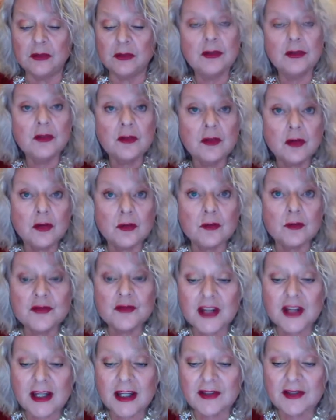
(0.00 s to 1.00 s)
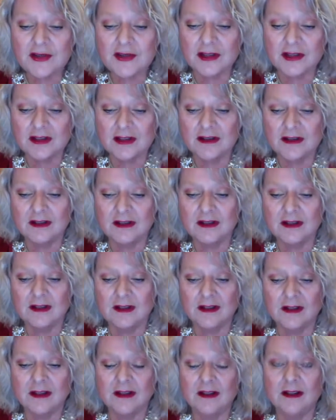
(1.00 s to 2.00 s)
Your home changes,
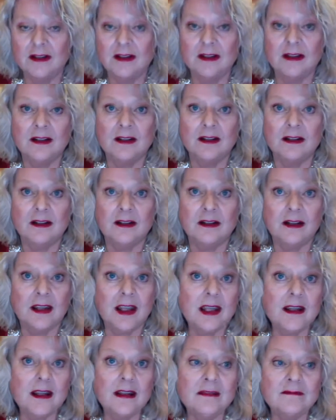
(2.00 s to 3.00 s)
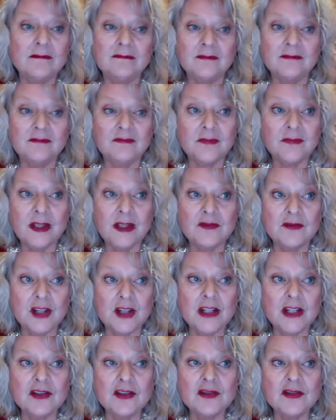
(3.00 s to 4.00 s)
and
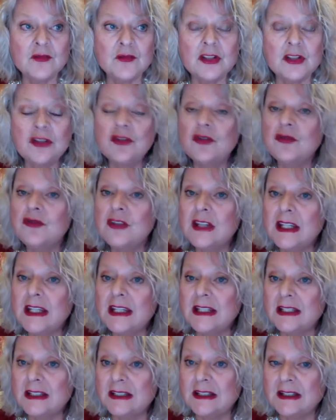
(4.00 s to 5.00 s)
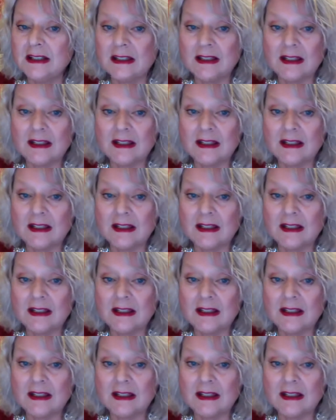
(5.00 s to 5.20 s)
changes with your need.